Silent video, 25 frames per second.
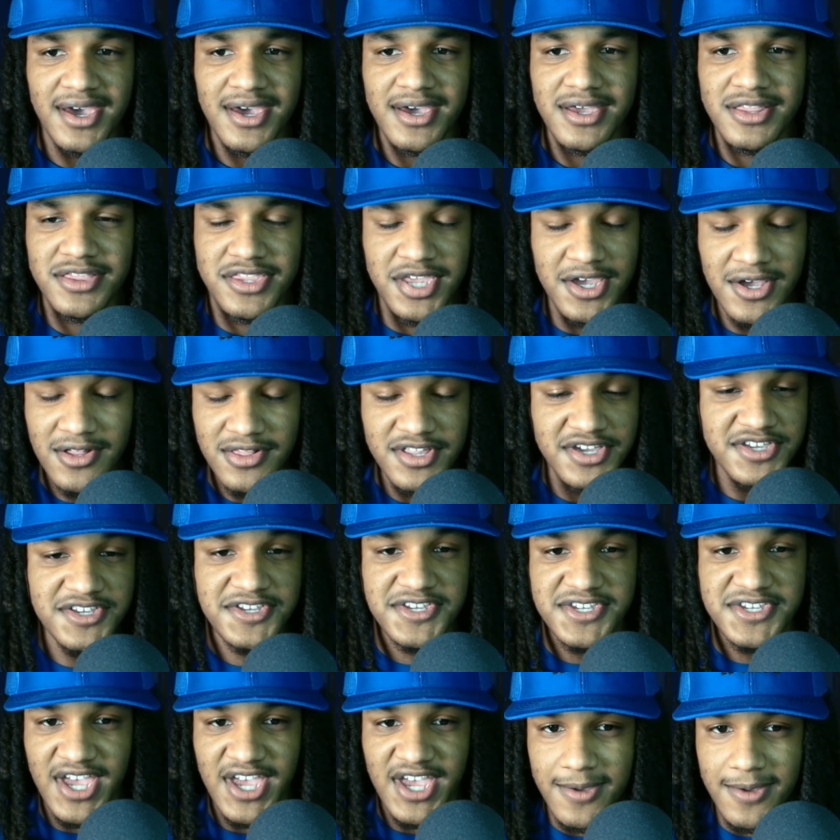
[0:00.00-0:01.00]
Dylan
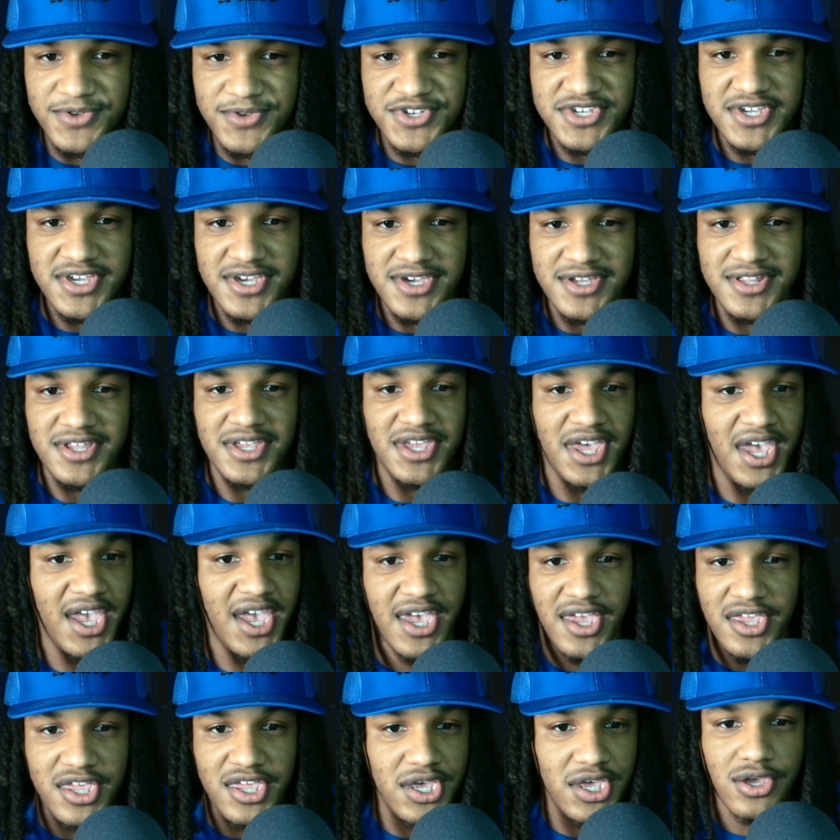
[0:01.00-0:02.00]
Sampson
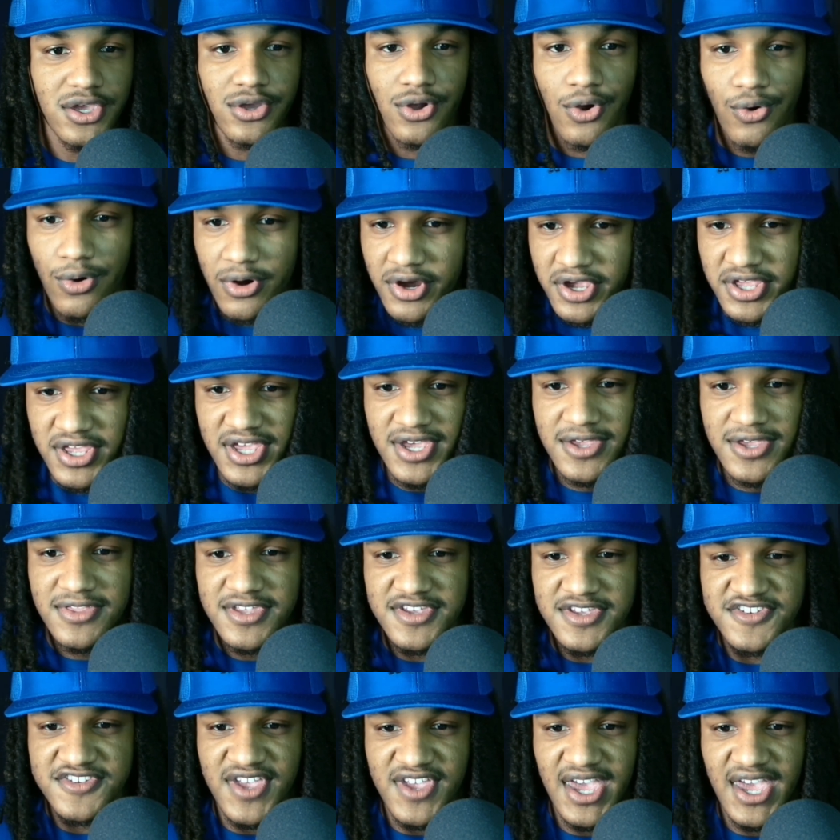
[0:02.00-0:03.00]
can't get going in
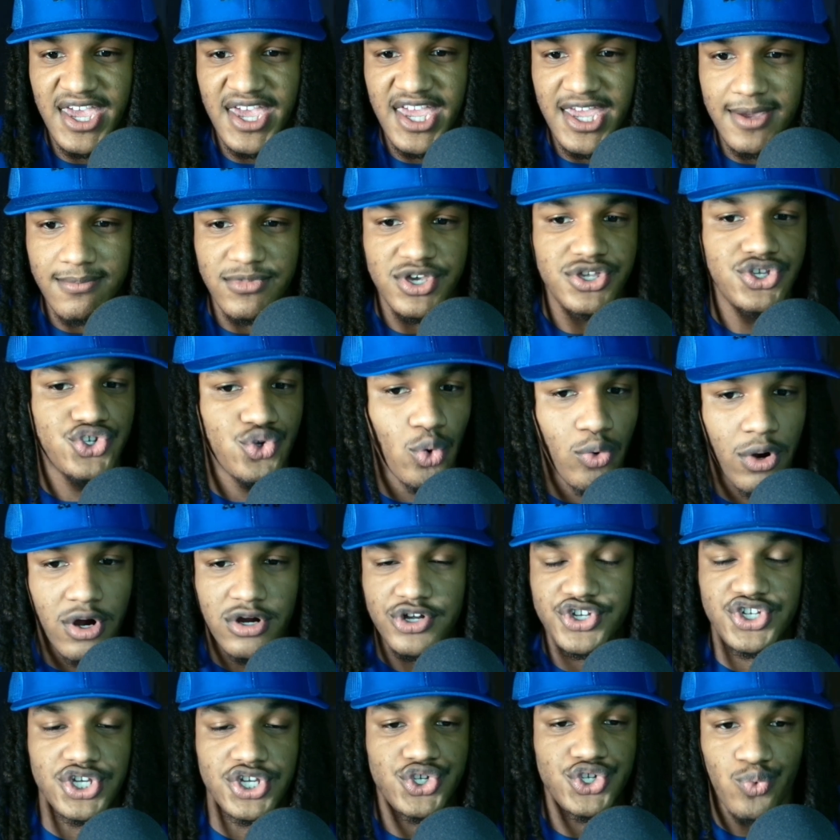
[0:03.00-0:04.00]
this game and
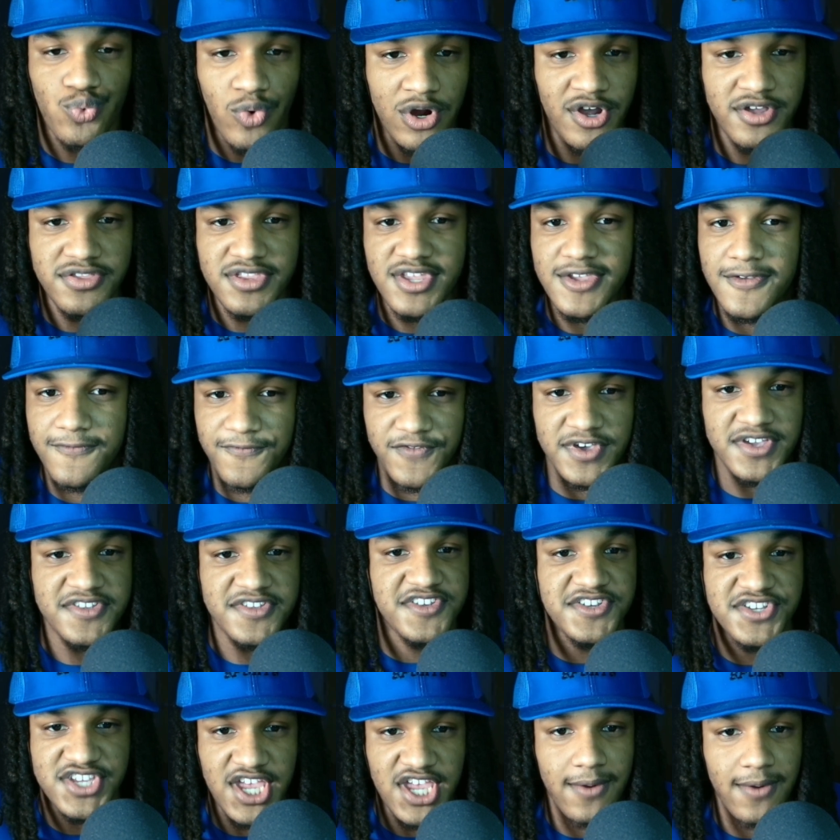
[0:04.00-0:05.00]
Georgia's run defense
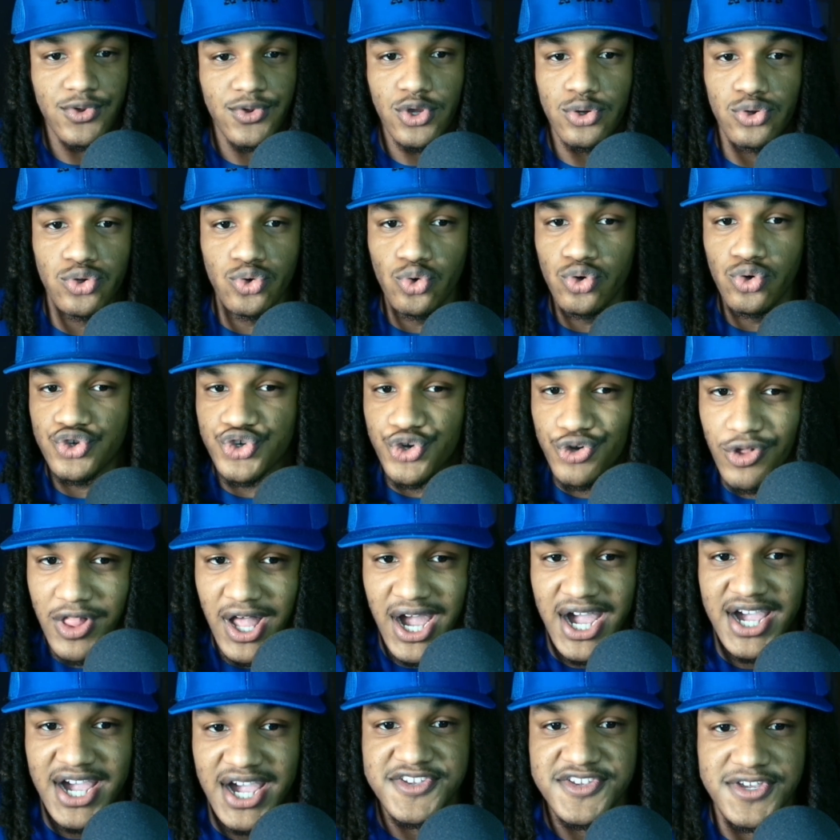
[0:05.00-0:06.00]
is able to
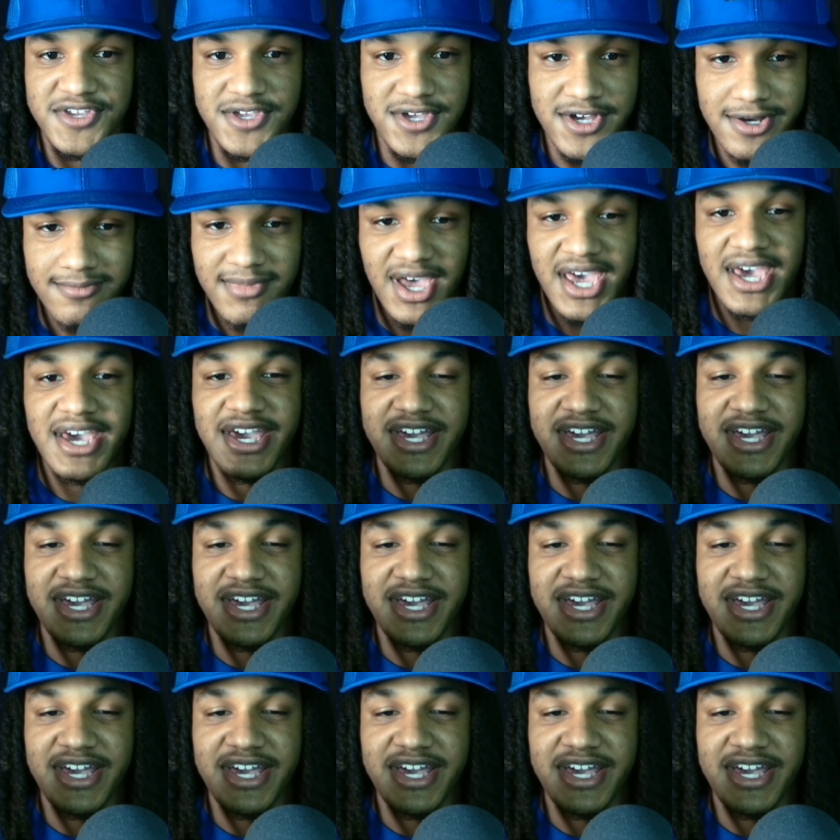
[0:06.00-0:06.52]
neutralize him,